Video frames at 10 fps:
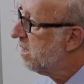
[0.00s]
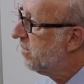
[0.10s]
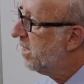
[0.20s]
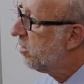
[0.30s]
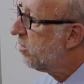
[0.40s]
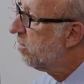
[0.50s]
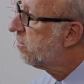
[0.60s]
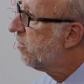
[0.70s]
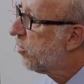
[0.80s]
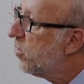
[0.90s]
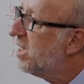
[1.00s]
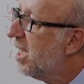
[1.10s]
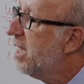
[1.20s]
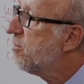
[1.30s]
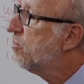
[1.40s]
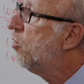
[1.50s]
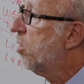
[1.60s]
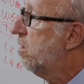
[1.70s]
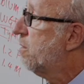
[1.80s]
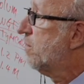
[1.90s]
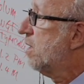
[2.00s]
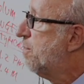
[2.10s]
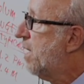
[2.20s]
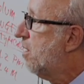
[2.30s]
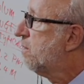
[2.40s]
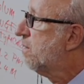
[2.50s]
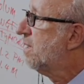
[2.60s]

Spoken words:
They learned 3 times more about